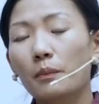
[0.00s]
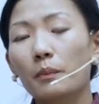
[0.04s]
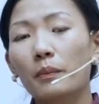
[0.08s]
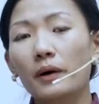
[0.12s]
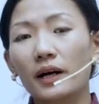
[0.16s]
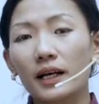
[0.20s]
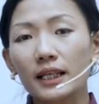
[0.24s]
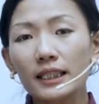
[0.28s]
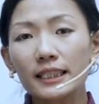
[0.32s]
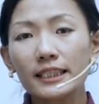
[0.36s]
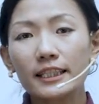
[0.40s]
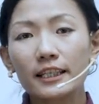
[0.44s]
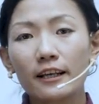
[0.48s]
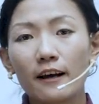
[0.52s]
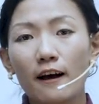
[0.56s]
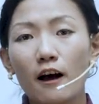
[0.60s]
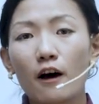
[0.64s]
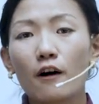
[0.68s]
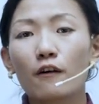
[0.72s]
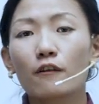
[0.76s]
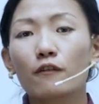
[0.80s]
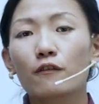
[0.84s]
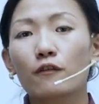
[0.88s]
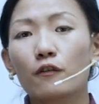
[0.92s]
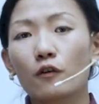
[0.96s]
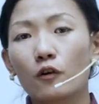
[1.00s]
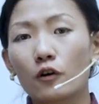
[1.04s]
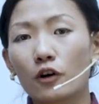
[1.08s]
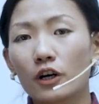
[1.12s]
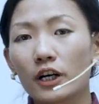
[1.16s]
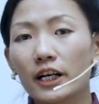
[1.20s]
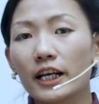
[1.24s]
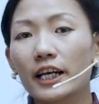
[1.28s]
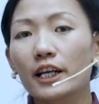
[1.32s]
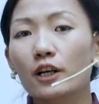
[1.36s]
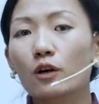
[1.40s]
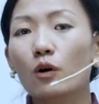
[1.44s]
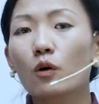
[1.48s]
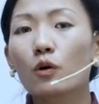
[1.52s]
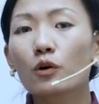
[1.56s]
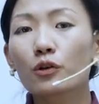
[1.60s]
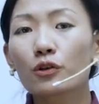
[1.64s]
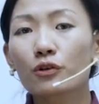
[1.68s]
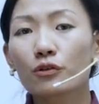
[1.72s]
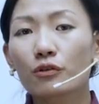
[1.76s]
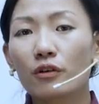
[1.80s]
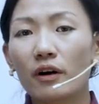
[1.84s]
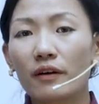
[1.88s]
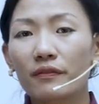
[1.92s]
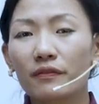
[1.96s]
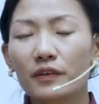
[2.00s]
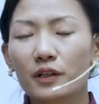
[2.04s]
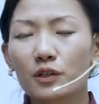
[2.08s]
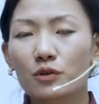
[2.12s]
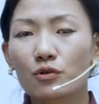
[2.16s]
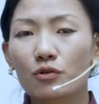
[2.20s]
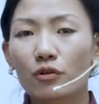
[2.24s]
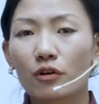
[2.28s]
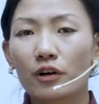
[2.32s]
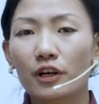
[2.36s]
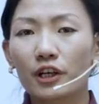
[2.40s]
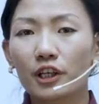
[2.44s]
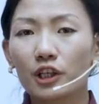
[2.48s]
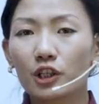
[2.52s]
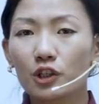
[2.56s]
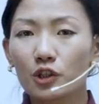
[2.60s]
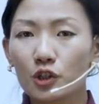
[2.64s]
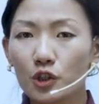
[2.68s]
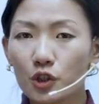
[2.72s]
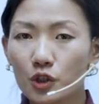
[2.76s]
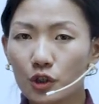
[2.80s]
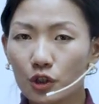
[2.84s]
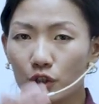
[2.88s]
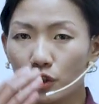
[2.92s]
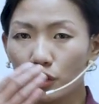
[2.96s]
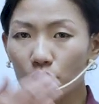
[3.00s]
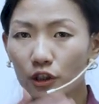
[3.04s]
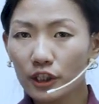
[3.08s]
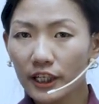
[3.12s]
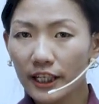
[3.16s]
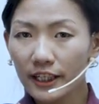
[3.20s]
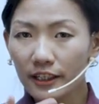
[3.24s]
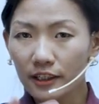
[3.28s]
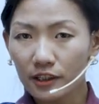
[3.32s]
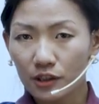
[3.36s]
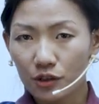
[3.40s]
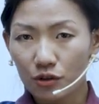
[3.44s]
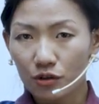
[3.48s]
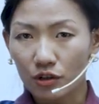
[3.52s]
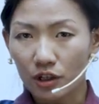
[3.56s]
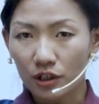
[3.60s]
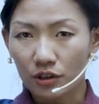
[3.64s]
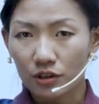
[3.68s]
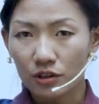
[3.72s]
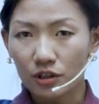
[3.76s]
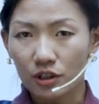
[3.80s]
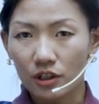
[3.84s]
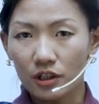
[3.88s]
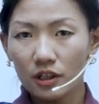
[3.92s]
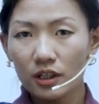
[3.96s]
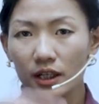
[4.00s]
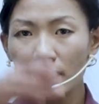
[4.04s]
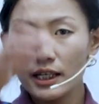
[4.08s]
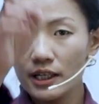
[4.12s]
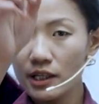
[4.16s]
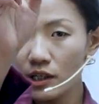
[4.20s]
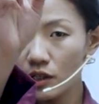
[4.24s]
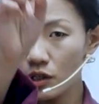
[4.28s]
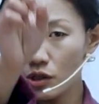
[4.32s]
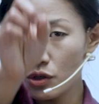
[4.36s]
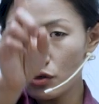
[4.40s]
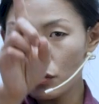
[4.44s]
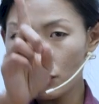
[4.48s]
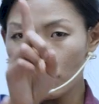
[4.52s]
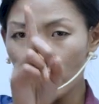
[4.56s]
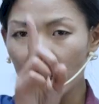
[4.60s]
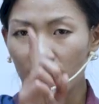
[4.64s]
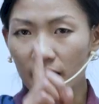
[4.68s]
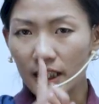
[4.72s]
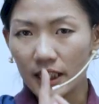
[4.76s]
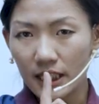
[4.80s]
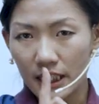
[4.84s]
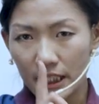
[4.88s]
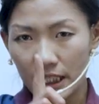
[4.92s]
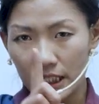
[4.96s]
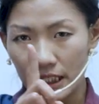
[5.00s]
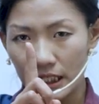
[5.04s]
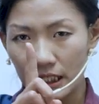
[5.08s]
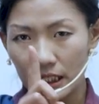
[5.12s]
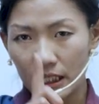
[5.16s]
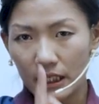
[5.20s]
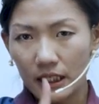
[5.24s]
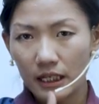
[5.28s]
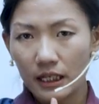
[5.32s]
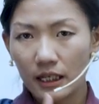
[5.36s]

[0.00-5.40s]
But for an orthographic drawing, you should look at a structure straight